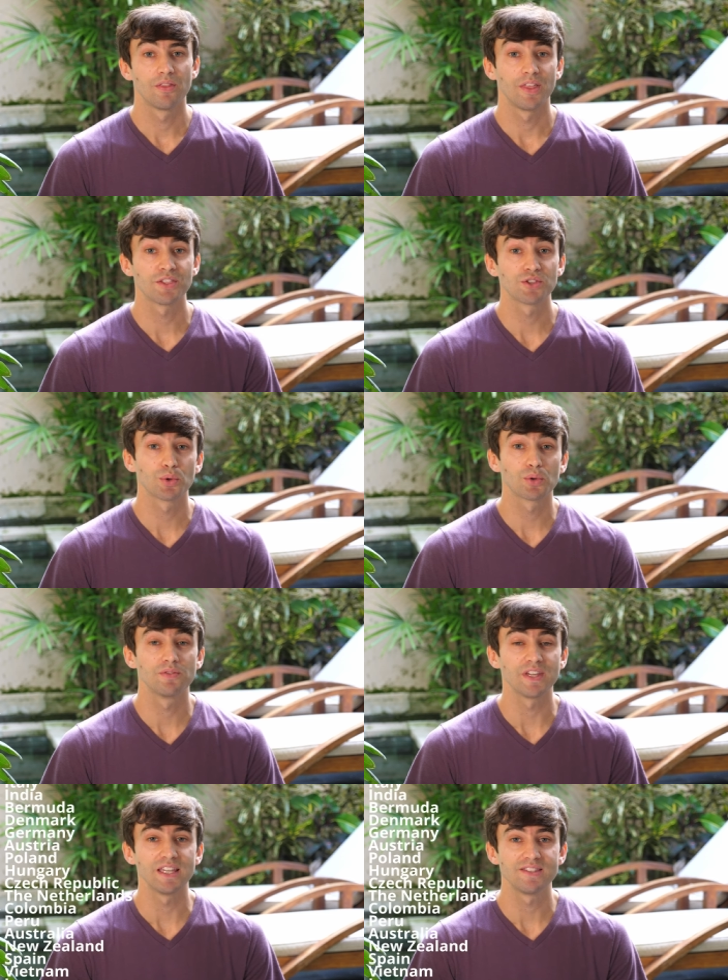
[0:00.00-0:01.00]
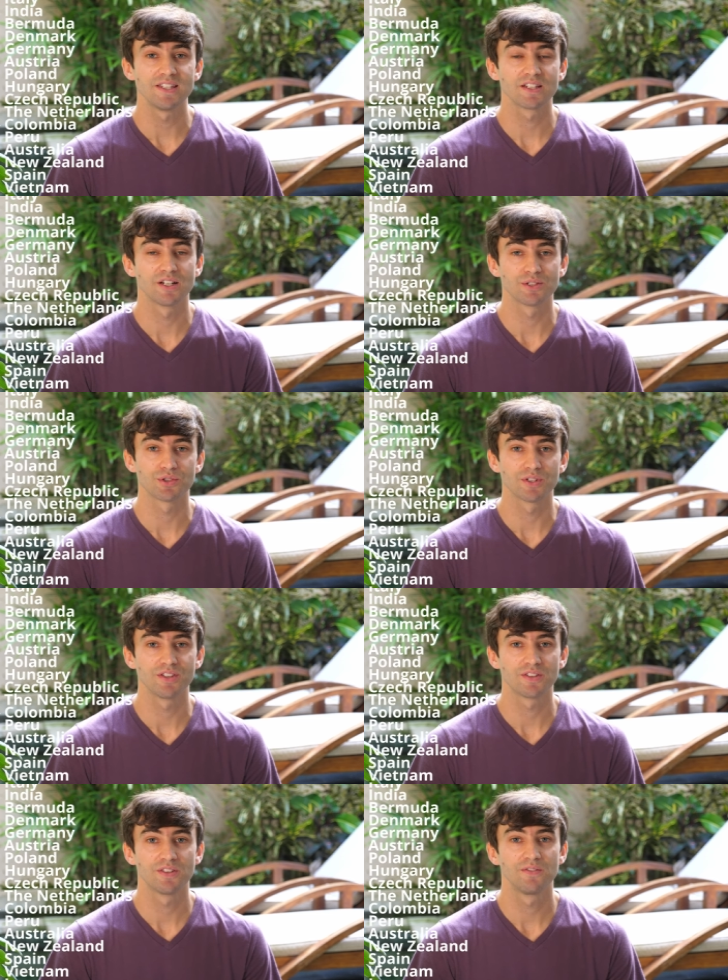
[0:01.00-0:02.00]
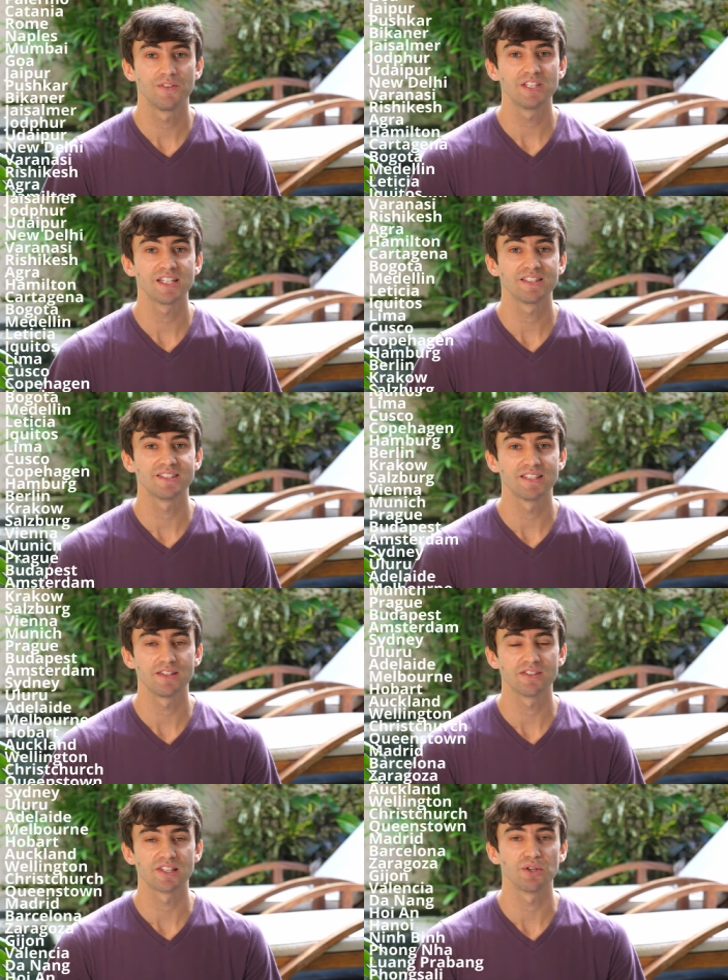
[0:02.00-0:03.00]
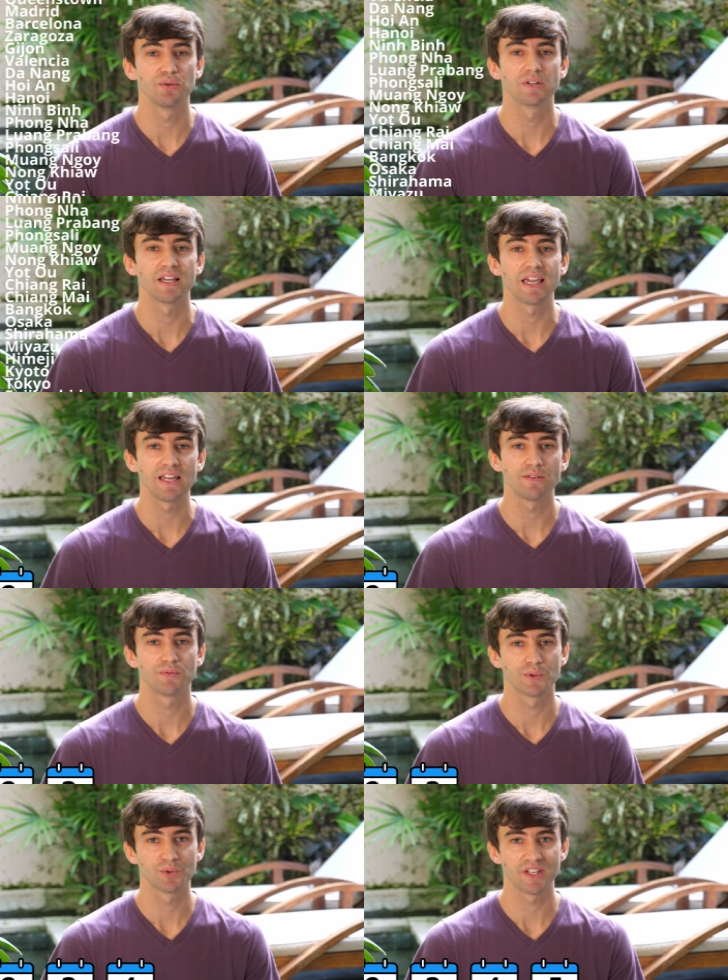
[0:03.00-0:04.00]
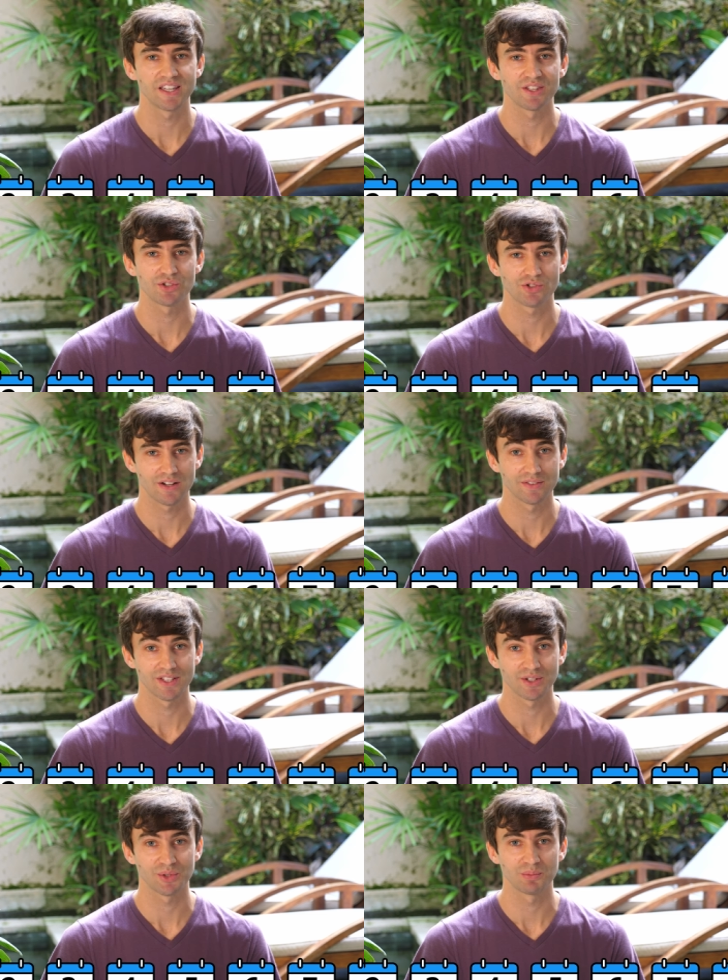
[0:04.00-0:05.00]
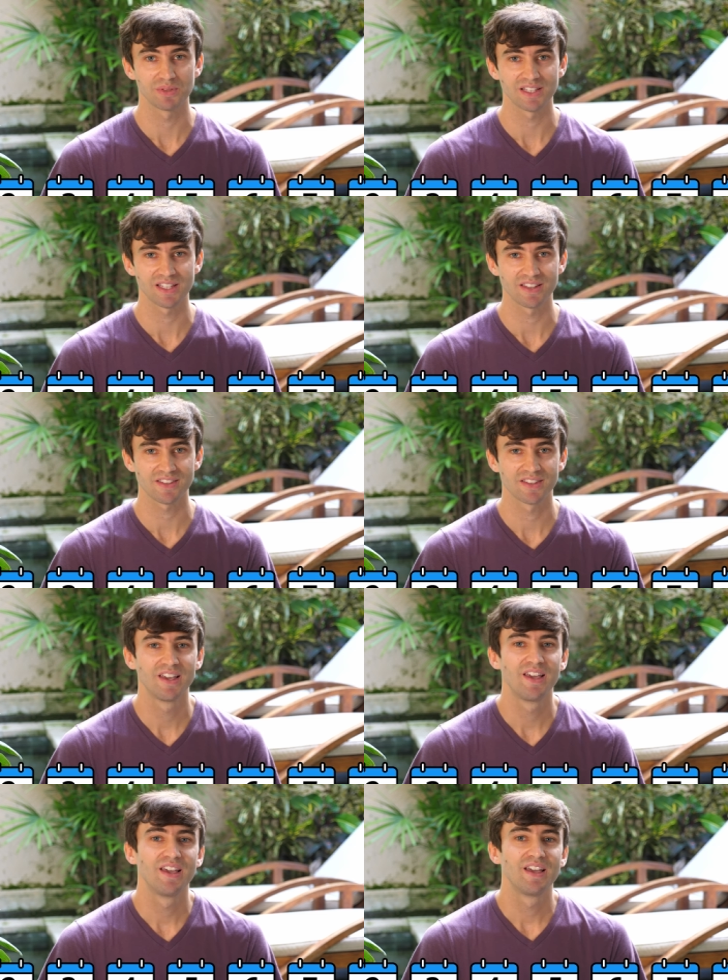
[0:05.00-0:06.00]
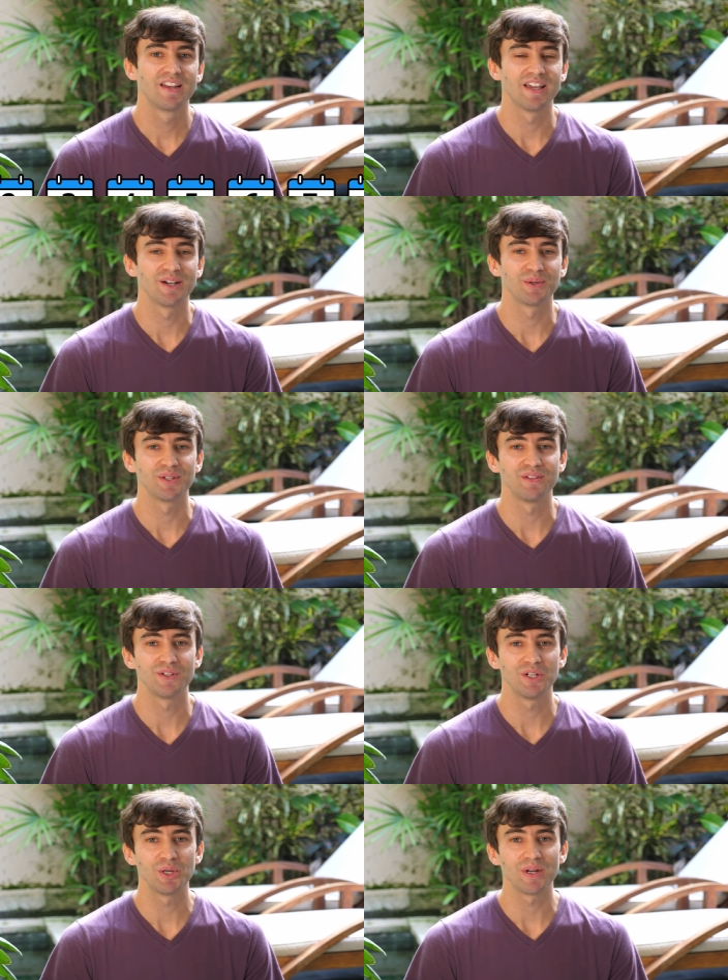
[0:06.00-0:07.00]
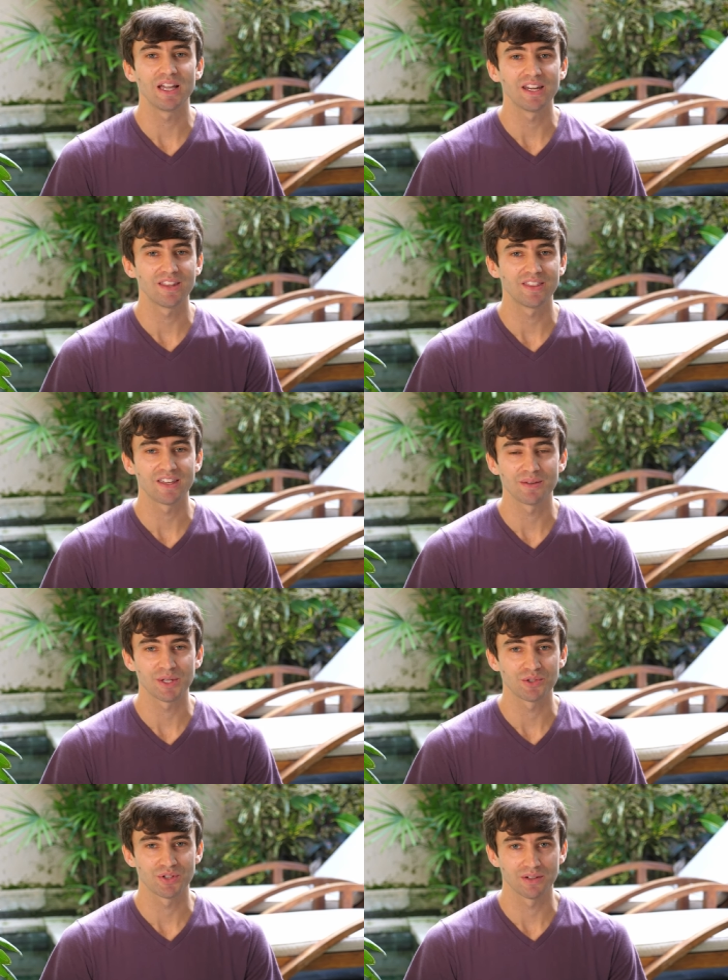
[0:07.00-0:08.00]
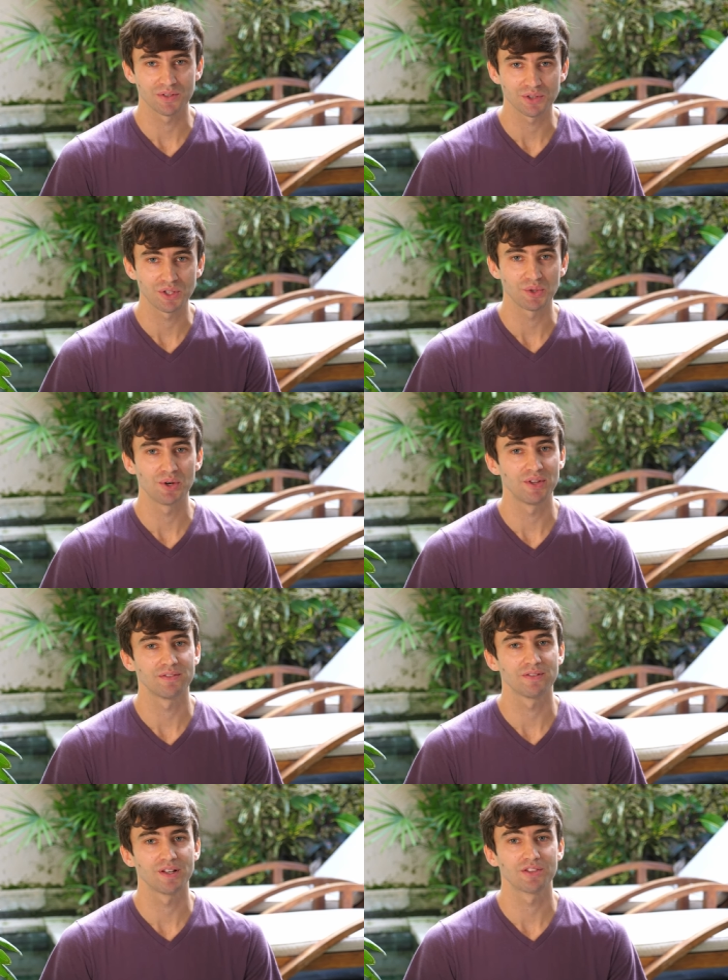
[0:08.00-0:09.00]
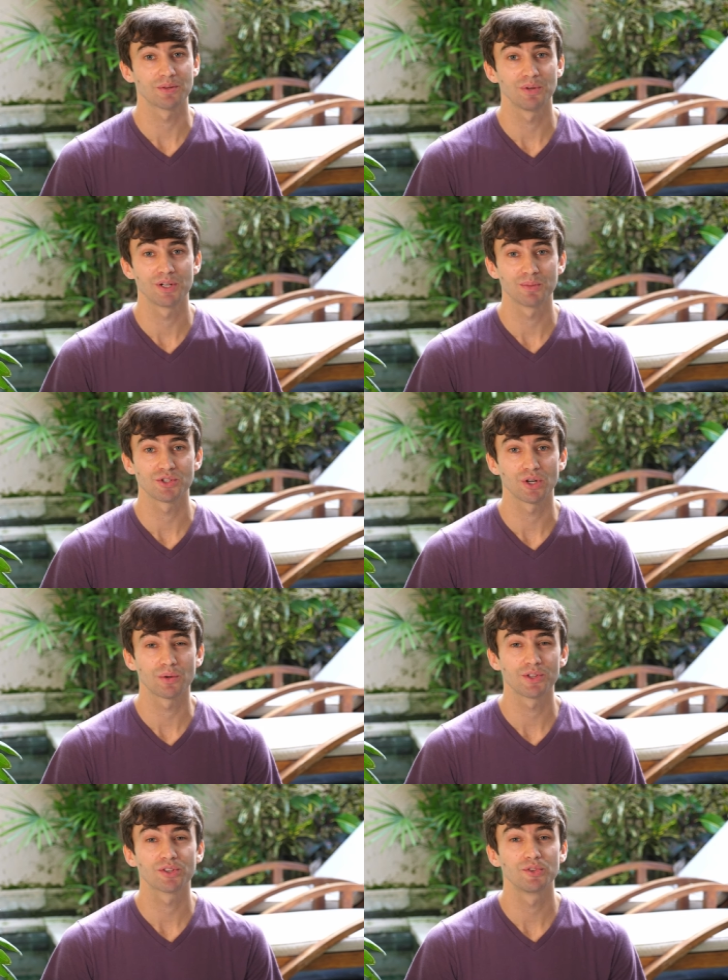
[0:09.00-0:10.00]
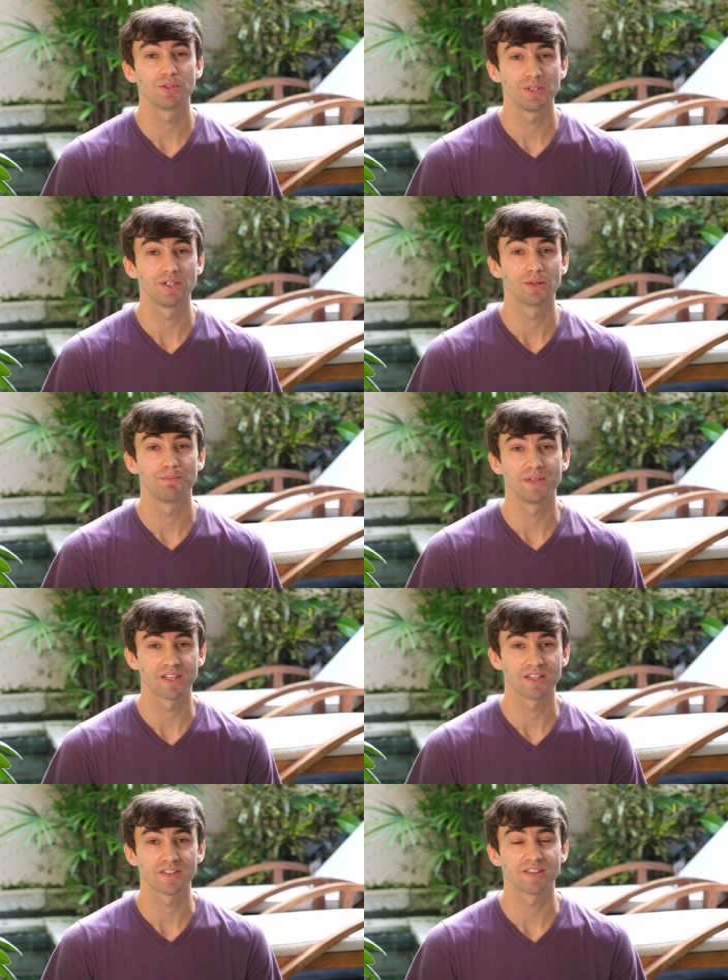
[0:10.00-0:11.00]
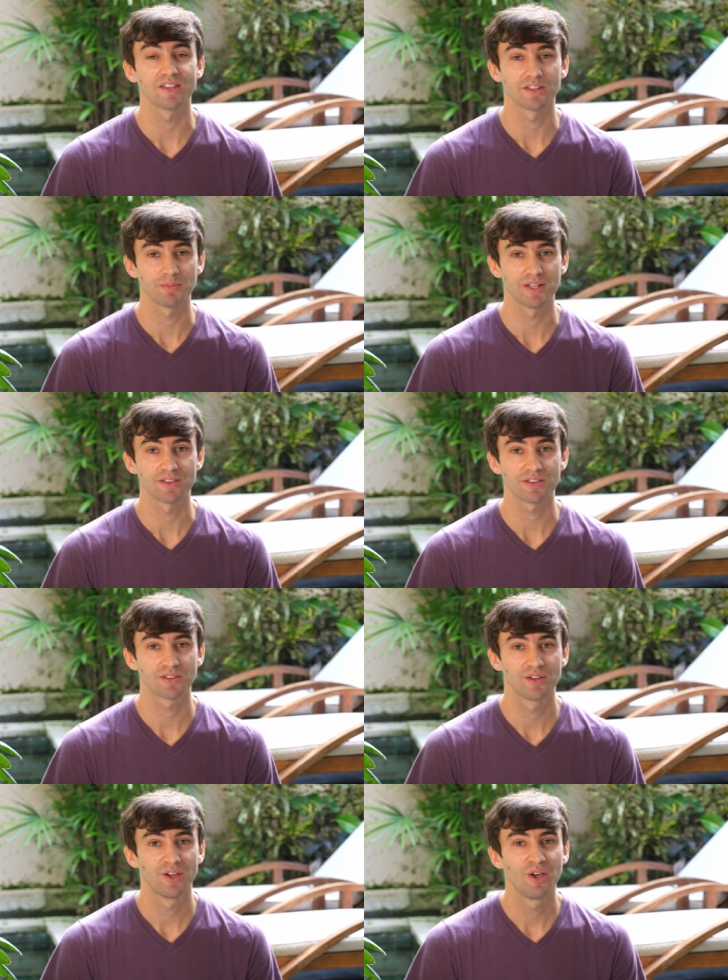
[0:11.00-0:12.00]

That's a total of 18 countries, 59 cities, and over 8 full days traveling on planes. Now, if you know anything about travel, you'll know that flights are pretty much always going to be your biggest expense.